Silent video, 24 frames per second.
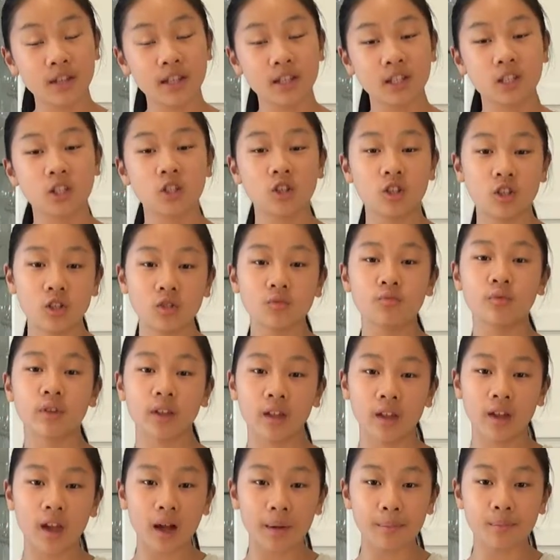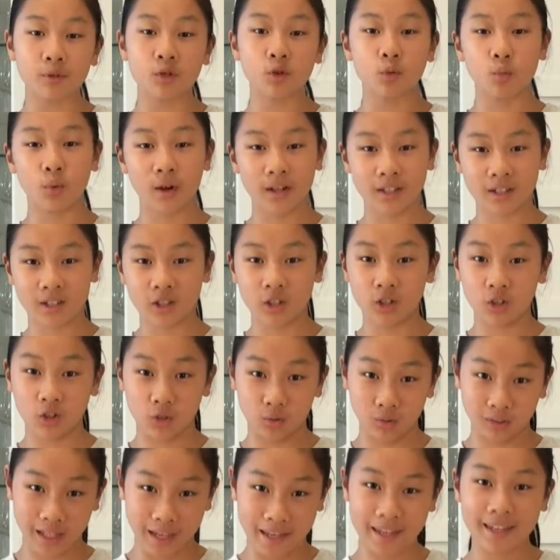It's just really up to what
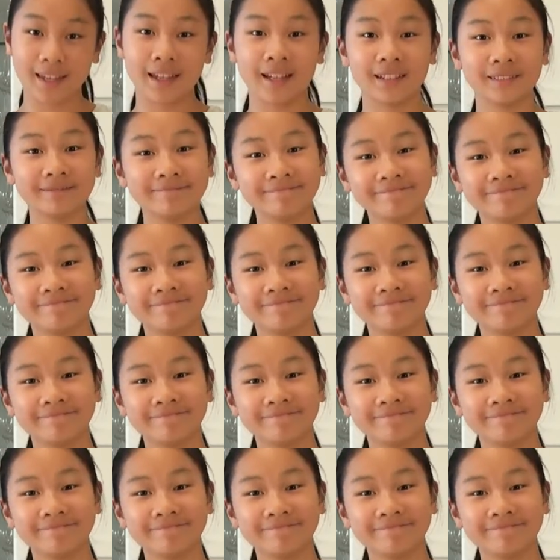you like.